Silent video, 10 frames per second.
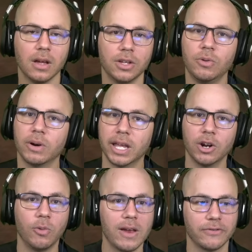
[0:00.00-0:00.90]
You want to get
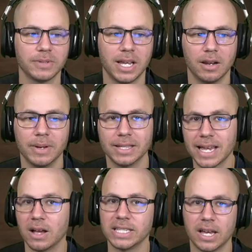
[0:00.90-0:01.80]
away from stadium, get
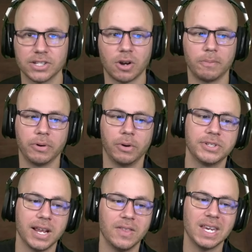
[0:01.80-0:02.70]
downtown, and start
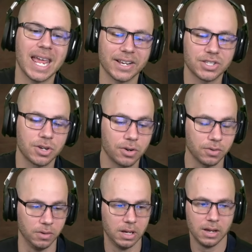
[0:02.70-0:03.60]
pre-rotating the next circle.